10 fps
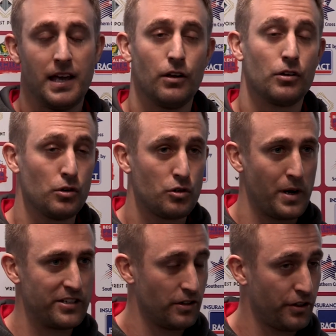Yeah, look, good
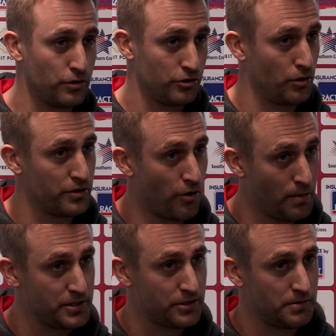question. I thought Jordan
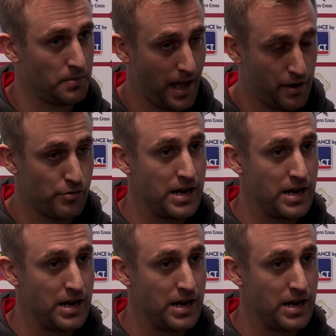Roberts had a